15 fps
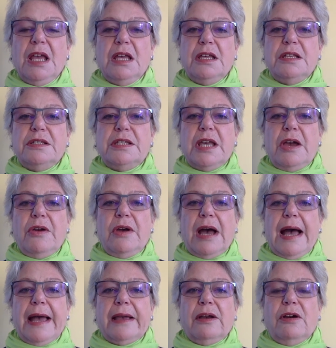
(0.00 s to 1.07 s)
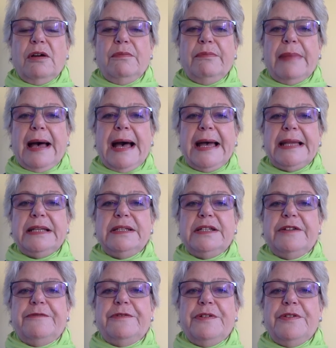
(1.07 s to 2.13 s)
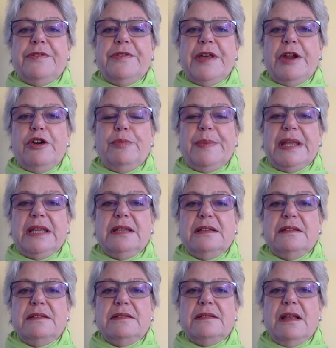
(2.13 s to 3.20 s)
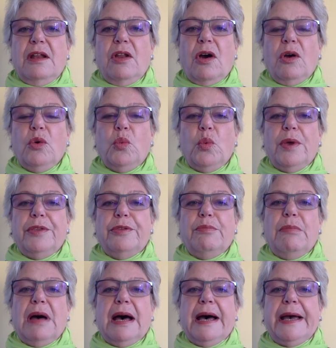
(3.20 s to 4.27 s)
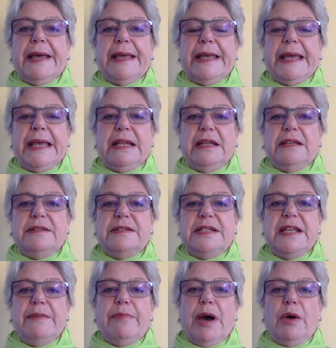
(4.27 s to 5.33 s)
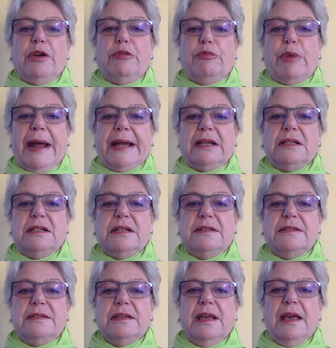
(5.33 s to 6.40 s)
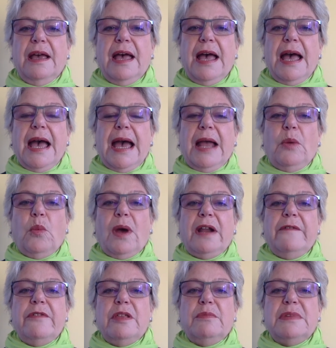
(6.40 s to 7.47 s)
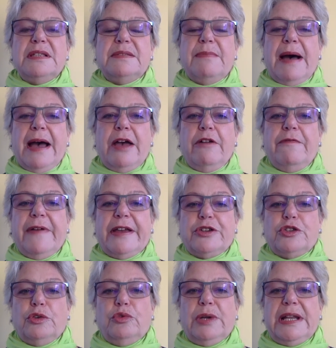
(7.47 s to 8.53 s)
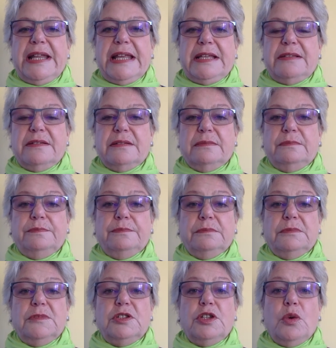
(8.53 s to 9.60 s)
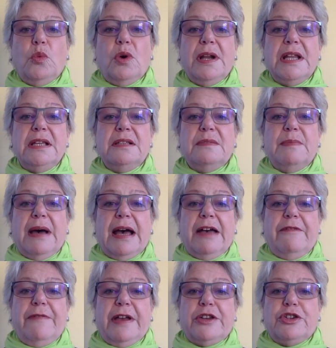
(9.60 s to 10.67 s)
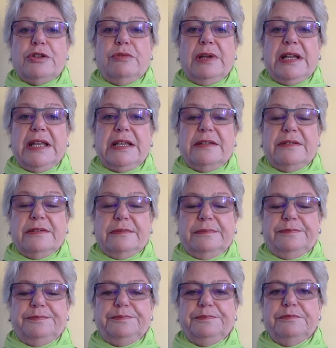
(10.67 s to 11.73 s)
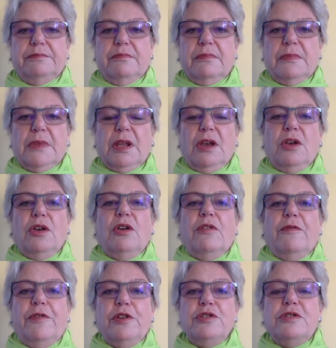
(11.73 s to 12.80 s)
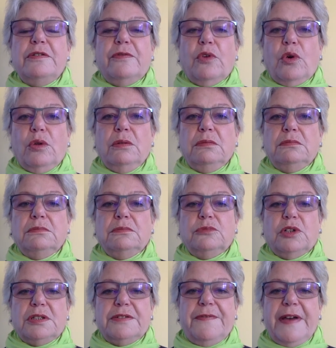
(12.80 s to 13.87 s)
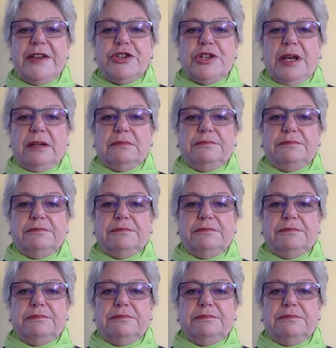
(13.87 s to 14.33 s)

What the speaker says: So I combine different therapies along with my NST Bowen practice, and one of them is myofascial release. So what is myofascial release? First of all, what's fascia?